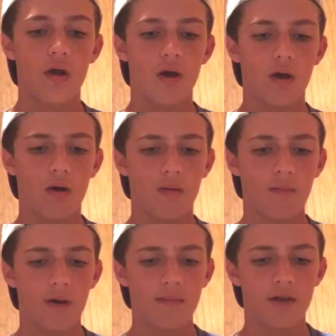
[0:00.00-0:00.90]

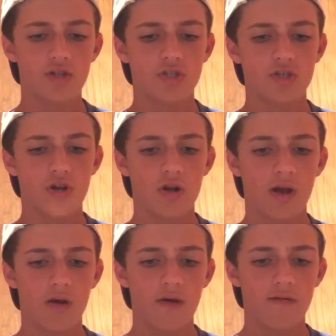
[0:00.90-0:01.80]
I'm not sure
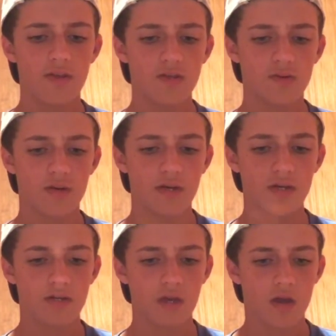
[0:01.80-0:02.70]
how heavy this one is,